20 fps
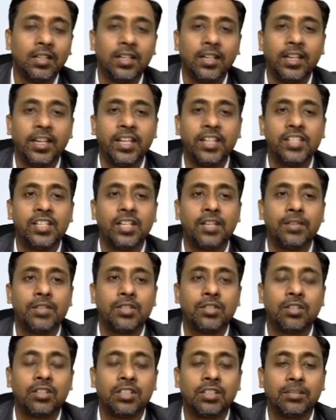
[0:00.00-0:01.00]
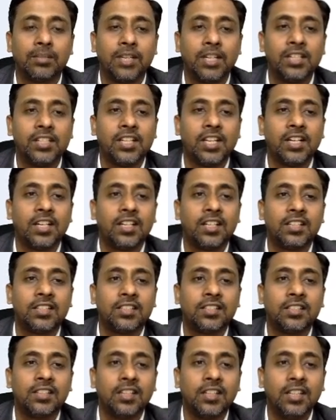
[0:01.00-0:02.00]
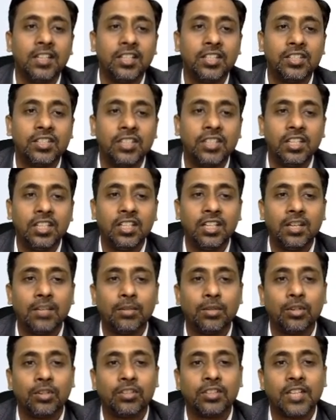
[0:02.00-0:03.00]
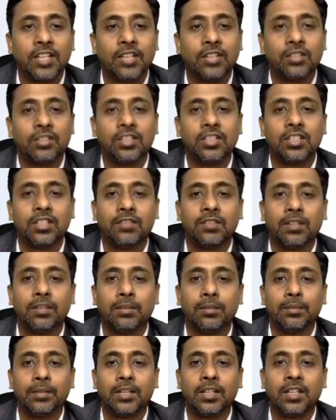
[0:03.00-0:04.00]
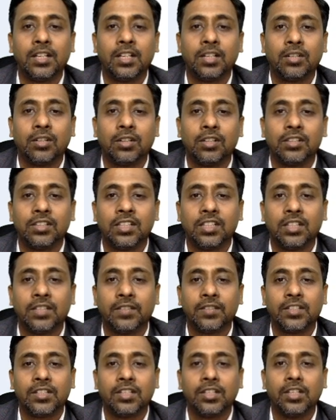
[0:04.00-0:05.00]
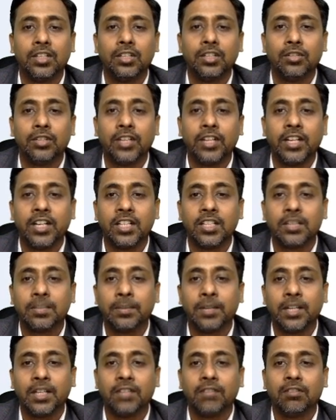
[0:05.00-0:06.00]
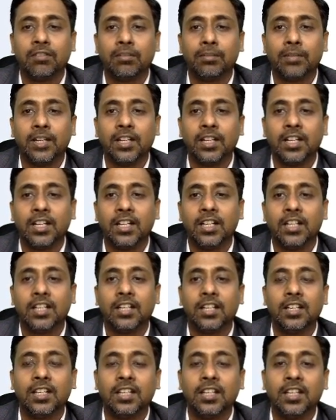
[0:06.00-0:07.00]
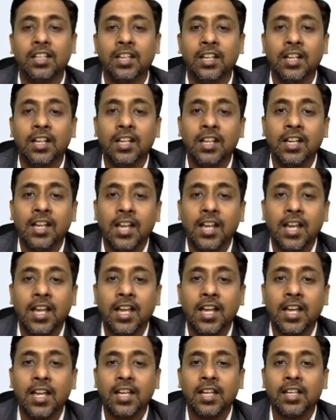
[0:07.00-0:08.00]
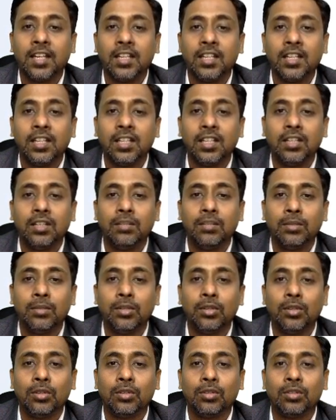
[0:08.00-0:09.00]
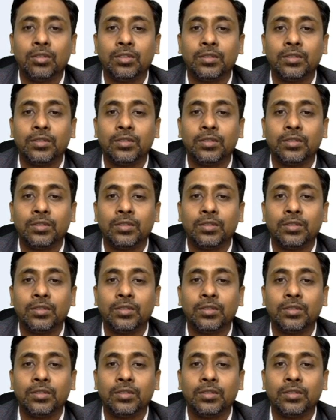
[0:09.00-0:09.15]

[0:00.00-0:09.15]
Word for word: agent which causes meningitis, listeria monocytogenes, if you remember, it causes infection neonates, pregnant women, elderly and immuno